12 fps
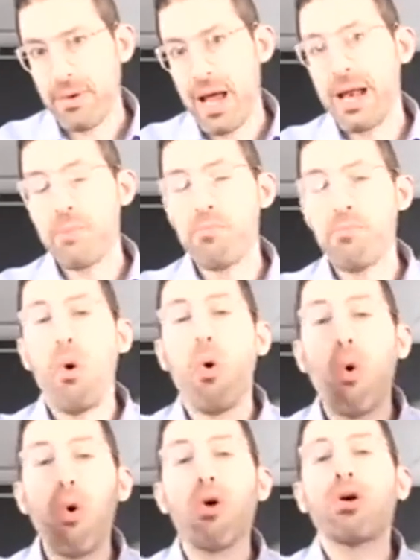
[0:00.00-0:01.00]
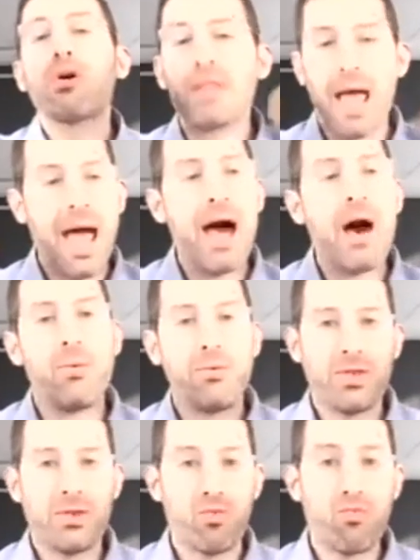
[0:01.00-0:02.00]
And he poured down
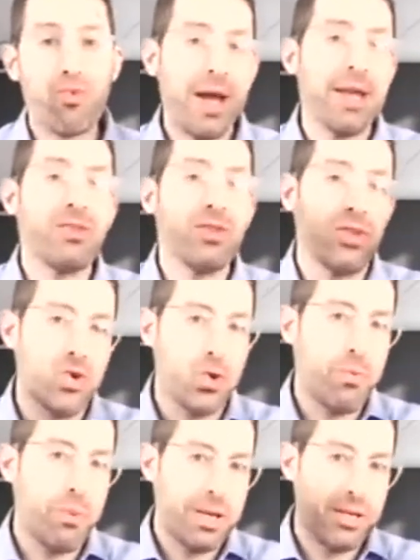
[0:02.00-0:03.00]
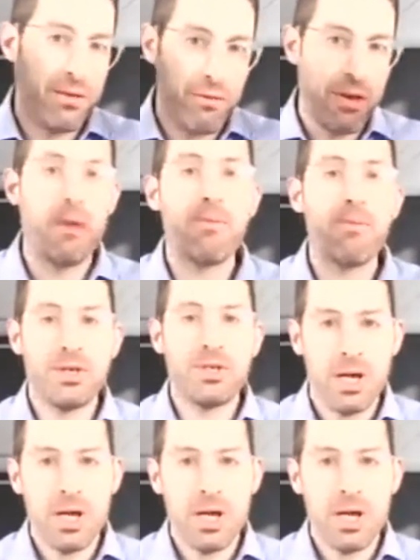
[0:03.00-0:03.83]
this red soup as the famous